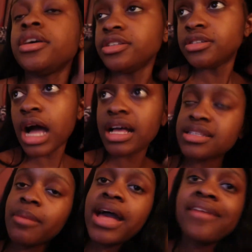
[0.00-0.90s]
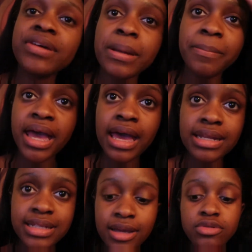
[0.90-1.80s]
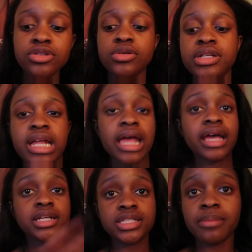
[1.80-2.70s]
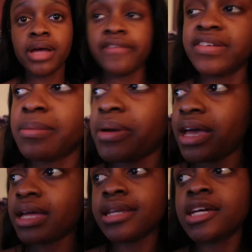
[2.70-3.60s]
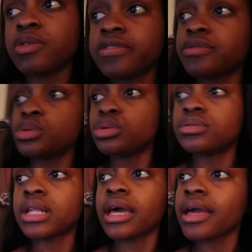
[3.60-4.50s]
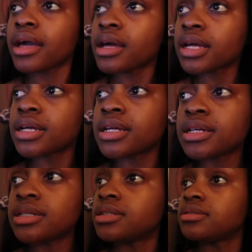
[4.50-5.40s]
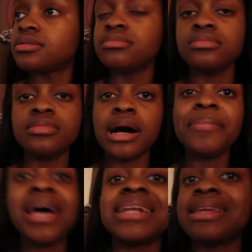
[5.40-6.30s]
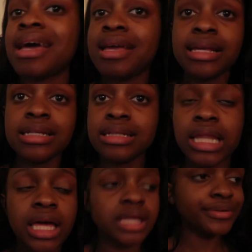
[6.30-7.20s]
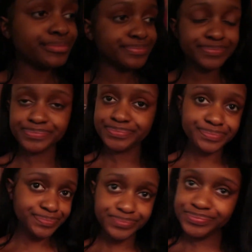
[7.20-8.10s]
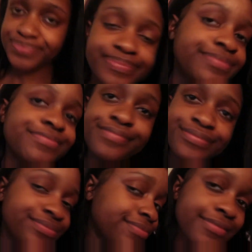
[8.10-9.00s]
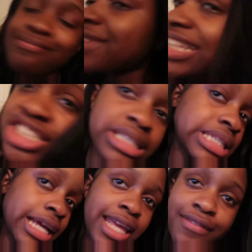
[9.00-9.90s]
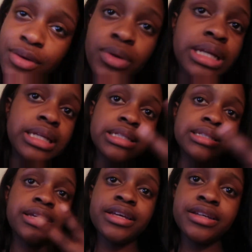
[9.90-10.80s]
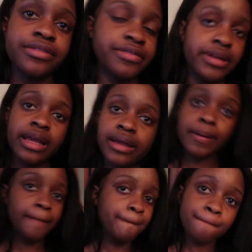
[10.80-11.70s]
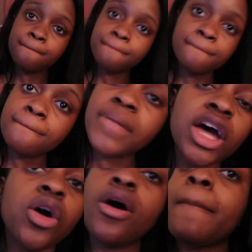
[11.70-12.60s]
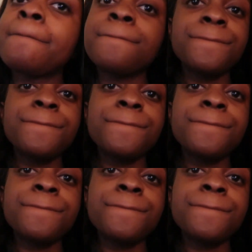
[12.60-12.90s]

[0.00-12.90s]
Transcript: You guys, I'm having a bad day with DoorDash. I'm having a bad day with food. Like, a bad night. Like, mm -hmm difference. It's just not giving what it needs to give. It ain't at all.